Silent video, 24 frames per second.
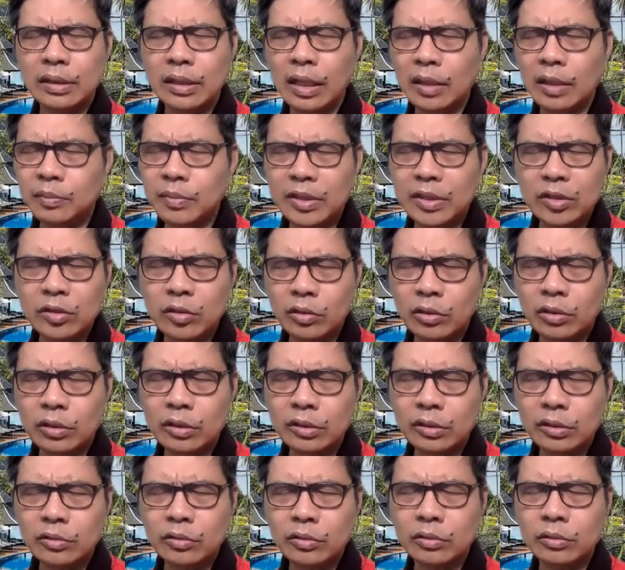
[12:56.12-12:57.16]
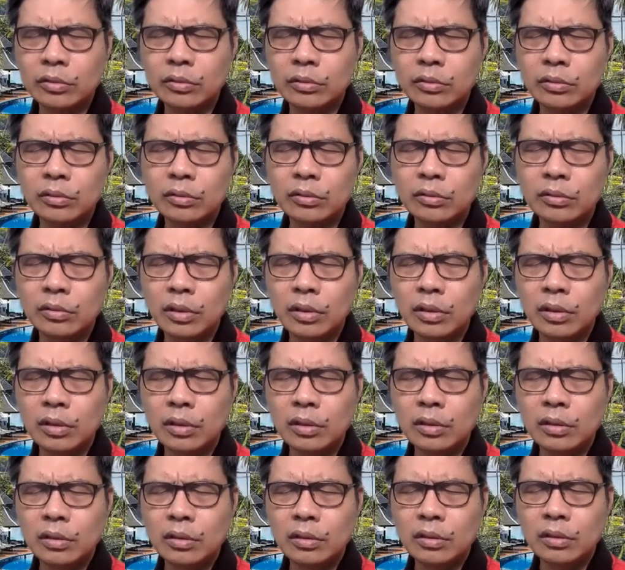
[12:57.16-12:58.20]
Help us, Lord, to
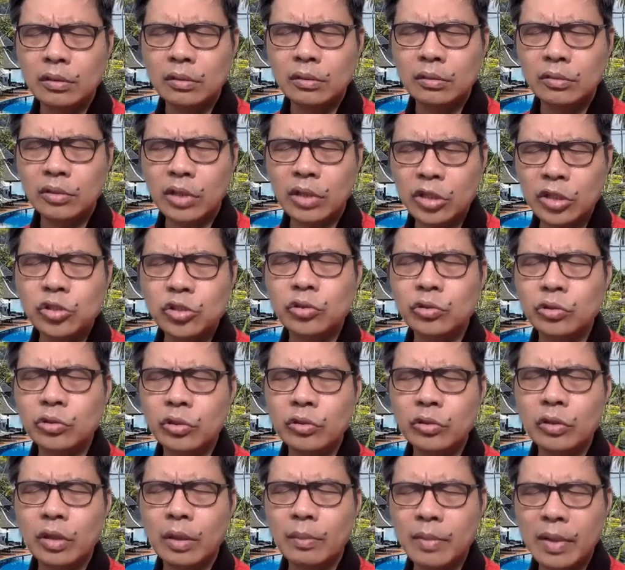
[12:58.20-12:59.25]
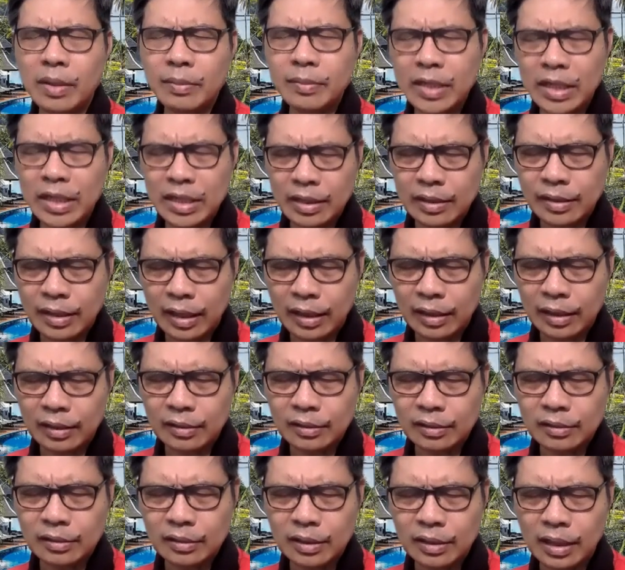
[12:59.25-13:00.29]
treasure you above anything
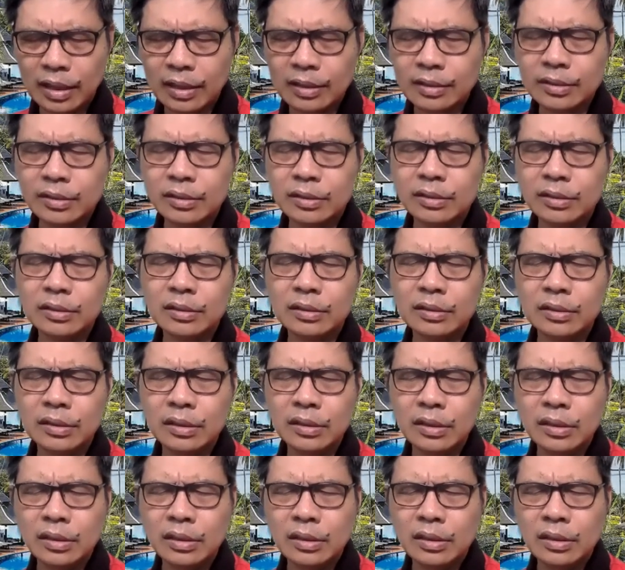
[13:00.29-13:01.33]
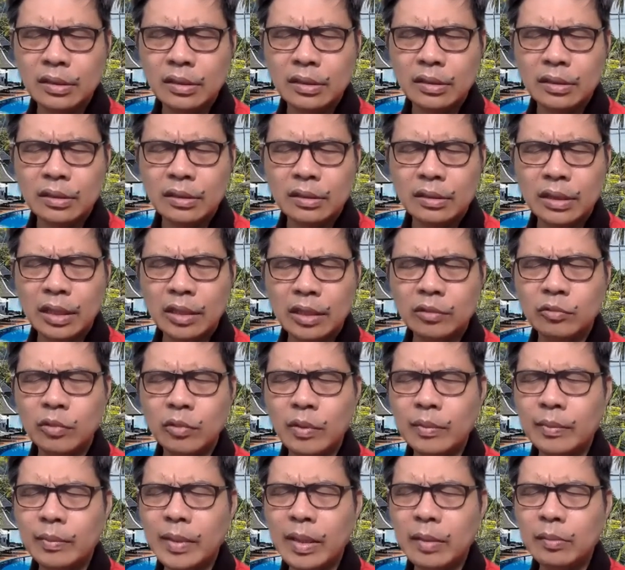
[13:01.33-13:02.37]
else, that
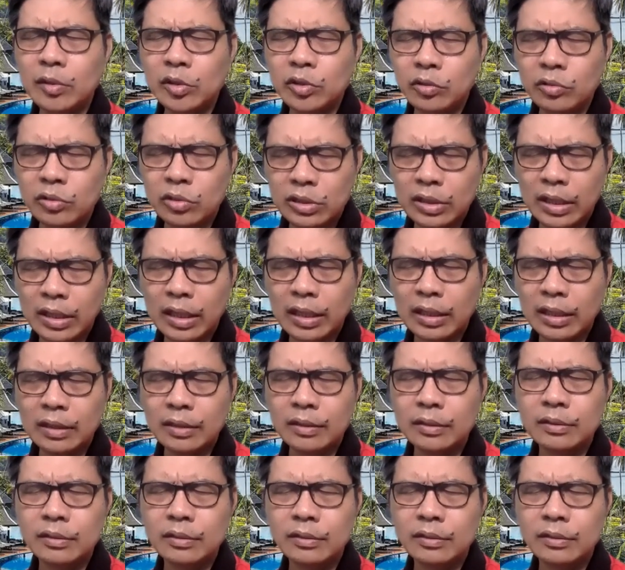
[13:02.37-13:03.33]
we will be able to say,